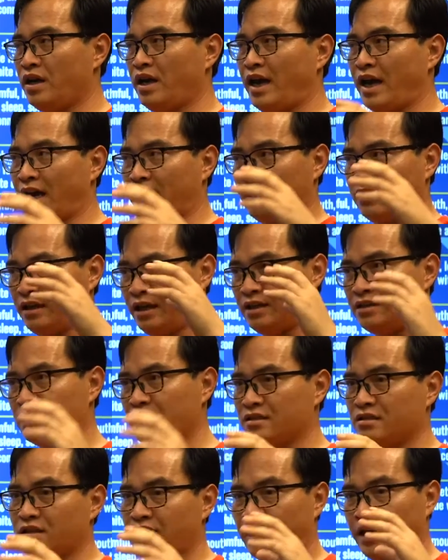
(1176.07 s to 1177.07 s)
and the
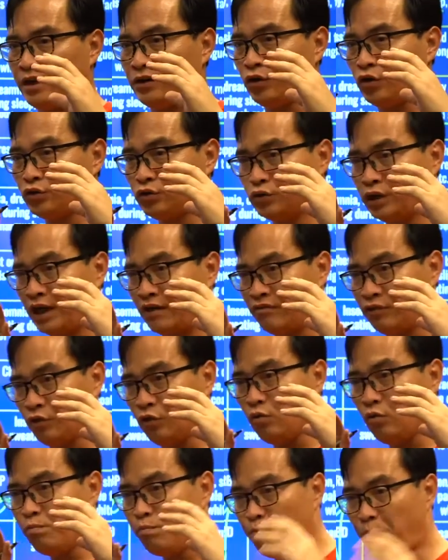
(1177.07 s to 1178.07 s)
HS cannot have
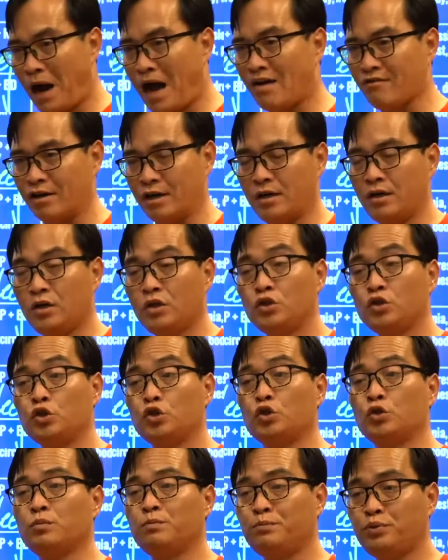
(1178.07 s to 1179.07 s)
no power
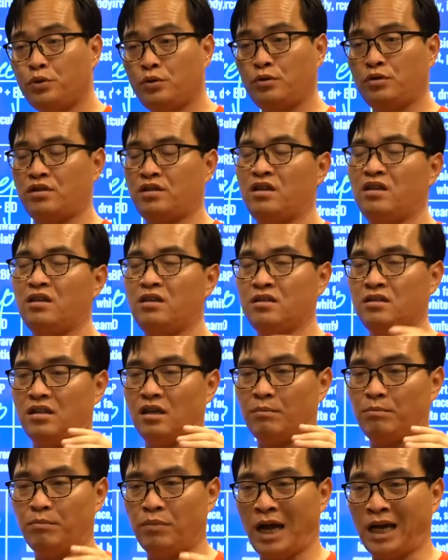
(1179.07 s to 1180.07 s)
to push
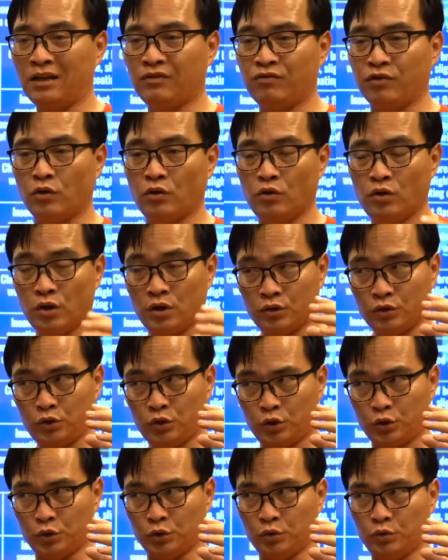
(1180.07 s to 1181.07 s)
the blood flow
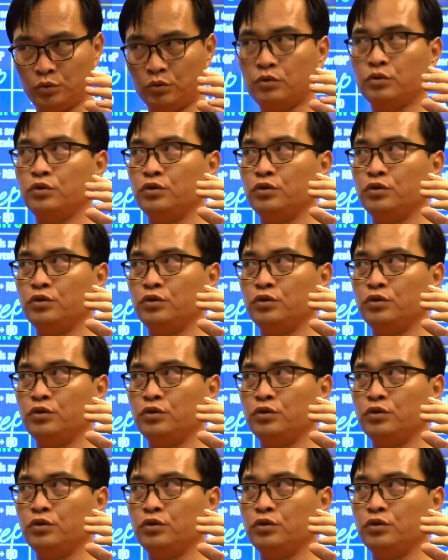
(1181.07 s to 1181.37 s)
to